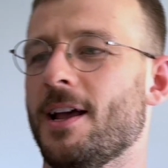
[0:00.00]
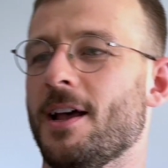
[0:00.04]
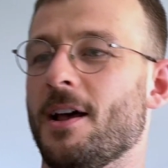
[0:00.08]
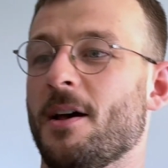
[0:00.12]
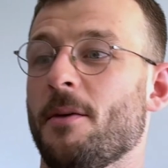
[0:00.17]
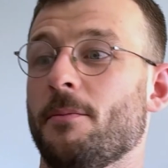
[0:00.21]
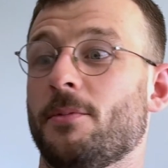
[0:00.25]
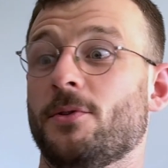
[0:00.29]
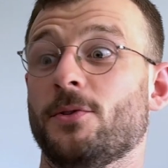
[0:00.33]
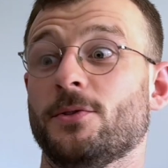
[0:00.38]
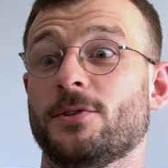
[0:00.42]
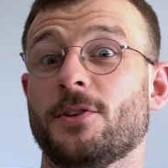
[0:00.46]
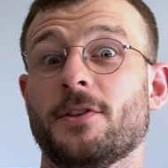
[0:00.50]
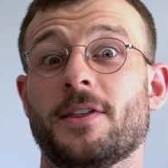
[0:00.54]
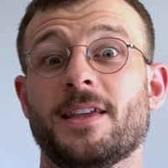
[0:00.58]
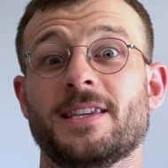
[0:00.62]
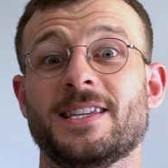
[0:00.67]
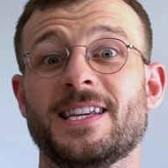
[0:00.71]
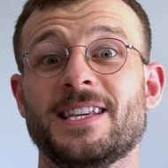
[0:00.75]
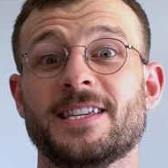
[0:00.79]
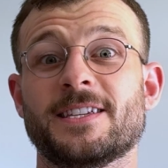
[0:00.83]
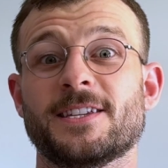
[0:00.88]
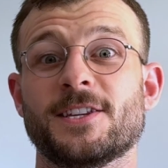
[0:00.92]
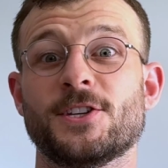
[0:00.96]
But also there's
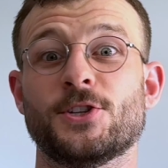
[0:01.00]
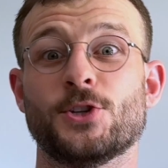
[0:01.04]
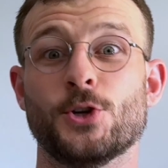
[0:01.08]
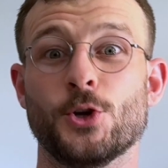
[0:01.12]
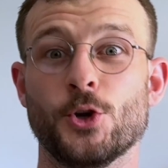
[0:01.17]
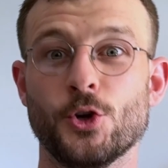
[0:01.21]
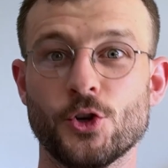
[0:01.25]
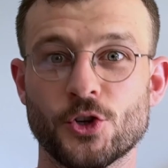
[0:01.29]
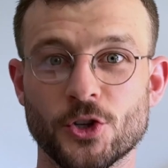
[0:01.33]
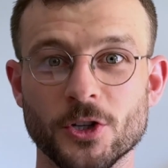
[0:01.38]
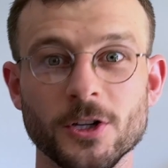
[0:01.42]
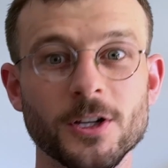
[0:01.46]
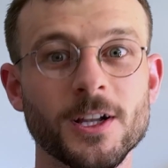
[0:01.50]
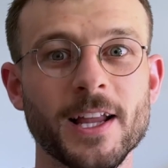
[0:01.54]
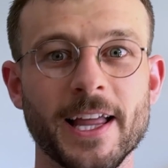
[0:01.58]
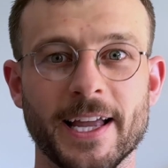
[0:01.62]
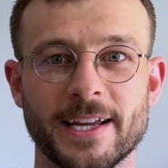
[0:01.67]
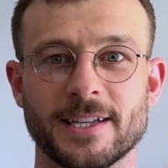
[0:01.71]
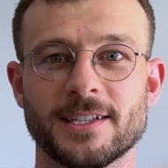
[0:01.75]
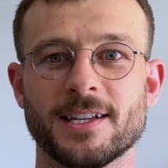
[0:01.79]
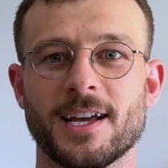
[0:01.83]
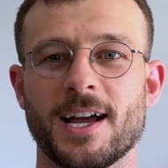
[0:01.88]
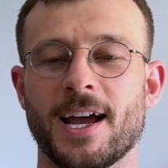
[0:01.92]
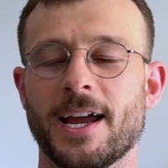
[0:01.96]
institutional
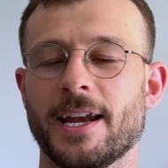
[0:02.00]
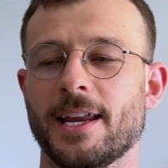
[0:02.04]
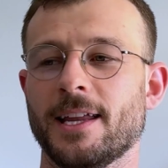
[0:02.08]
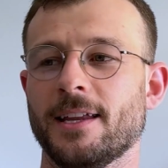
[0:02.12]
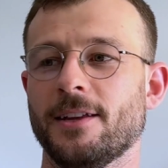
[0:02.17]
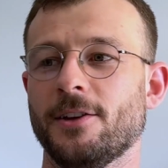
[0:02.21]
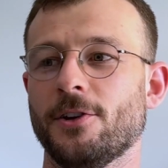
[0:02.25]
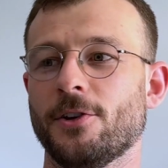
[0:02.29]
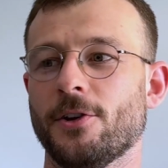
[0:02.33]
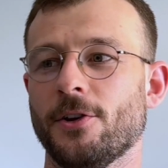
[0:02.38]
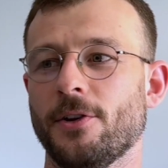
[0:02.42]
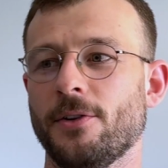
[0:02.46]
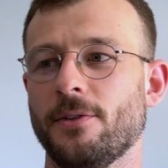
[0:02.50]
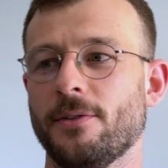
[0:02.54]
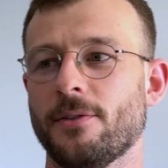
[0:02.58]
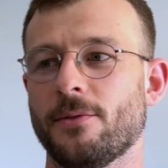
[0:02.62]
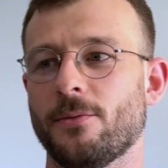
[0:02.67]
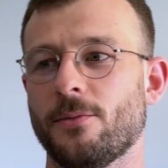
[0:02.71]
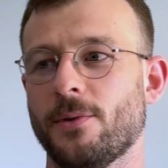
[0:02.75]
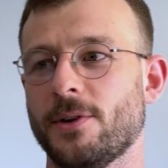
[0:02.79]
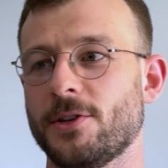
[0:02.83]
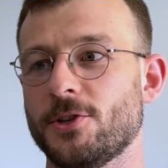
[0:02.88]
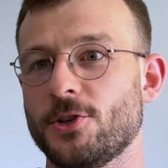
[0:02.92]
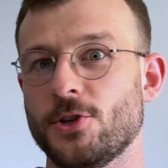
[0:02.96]
anxiety, you know,
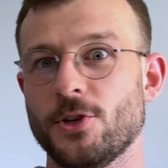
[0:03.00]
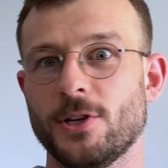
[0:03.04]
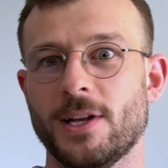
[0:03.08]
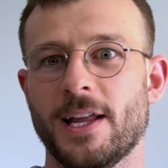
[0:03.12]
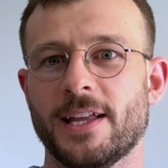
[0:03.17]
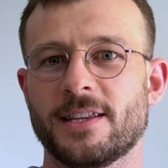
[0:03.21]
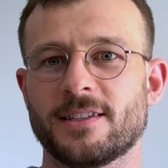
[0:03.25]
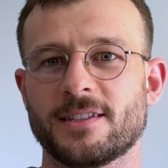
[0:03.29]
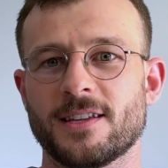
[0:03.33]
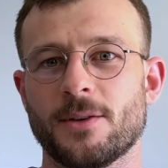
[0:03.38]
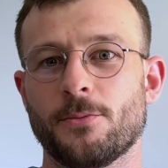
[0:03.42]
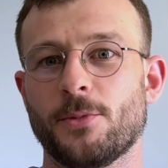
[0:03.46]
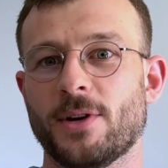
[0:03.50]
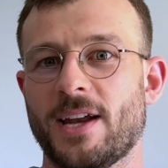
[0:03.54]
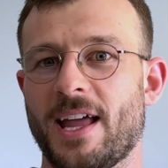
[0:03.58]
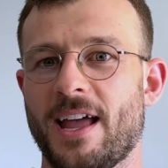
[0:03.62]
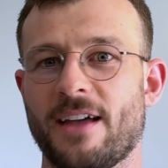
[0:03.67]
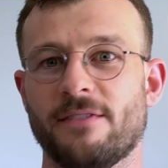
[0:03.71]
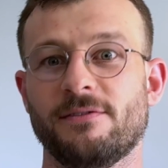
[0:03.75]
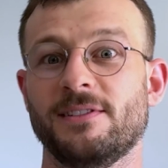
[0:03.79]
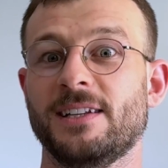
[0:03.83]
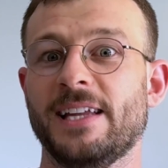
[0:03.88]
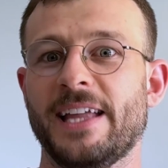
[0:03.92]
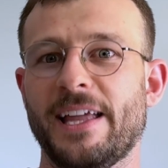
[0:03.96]
when do you let someone
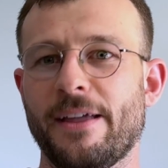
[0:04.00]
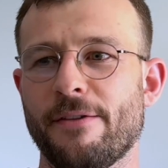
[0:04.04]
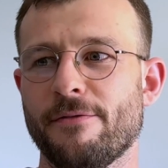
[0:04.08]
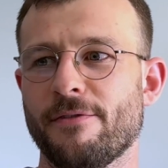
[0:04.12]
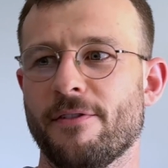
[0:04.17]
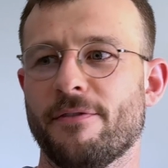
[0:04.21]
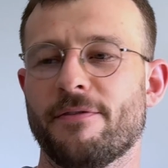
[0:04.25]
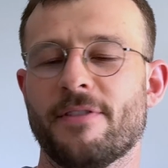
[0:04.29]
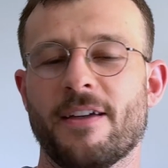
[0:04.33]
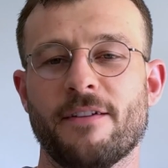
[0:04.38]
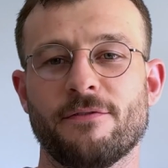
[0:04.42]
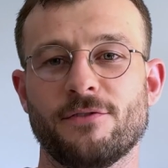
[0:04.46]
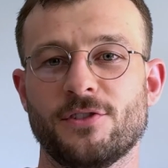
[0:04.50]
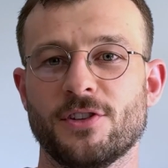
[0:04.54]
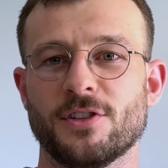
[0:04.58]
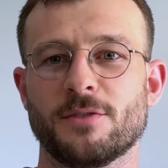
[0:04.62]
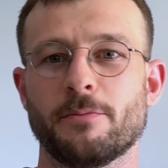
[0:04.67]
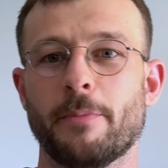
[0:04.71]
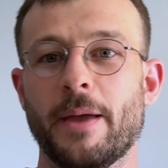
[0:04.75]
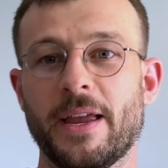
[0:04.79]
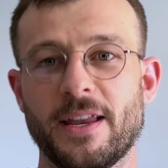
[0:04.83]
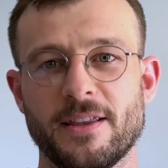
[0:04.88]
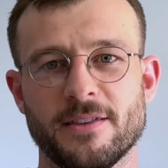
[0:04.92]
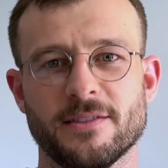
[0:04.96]
have leave if they've just
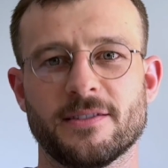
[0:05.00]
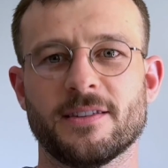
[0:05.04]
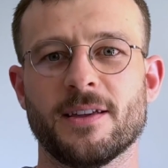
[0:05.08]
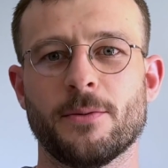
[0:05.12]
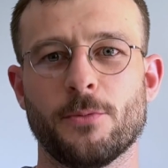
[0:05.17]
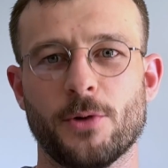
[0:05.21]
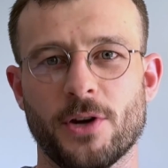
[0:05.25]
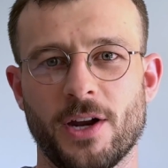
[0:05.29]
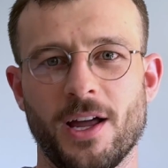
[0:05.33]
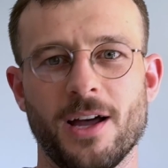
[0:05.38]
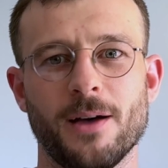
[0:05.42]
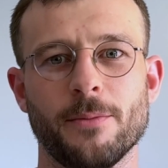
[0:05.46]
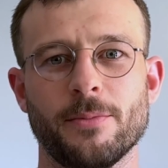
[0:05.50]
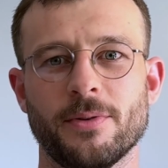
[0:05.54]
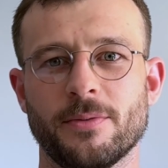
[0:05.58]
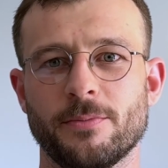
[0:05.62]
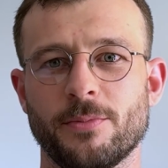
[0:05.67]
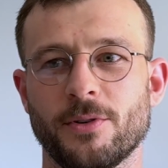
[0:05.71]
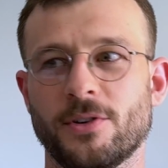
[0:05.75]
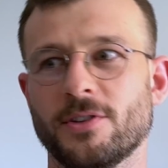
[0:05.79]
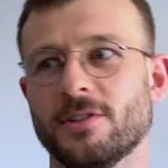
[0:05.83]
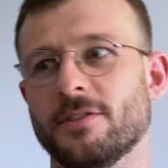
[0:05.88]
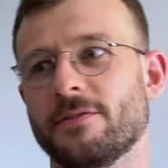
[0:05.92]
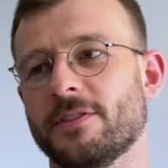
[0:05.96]
beaten someone up
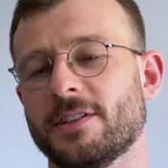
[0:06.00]
because of a